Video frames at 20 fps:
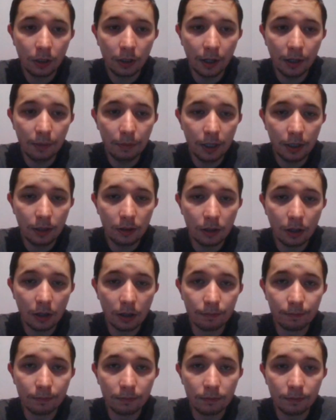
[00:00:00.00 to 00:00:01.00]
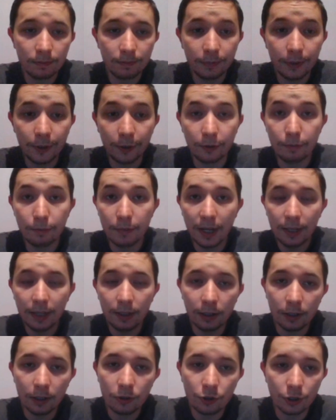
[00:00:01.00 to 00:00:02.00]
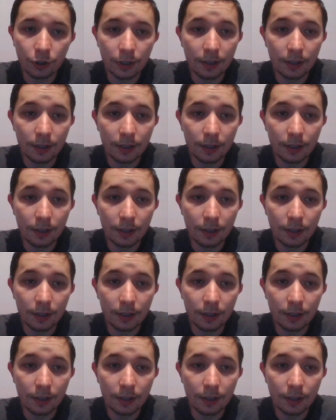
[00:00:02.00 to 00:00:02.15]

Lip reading: I mean, there are many